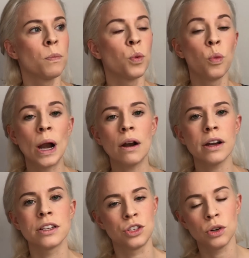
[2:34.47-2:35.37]
where
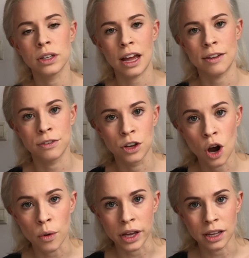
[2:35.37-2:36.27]
is your life
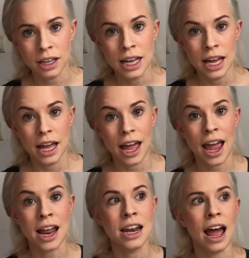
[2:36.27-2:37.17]
going
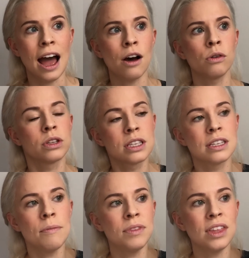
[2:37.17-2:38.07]
and how
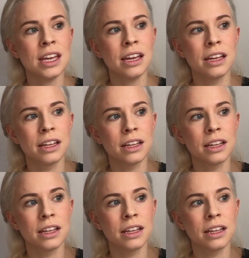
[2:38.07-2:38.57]
something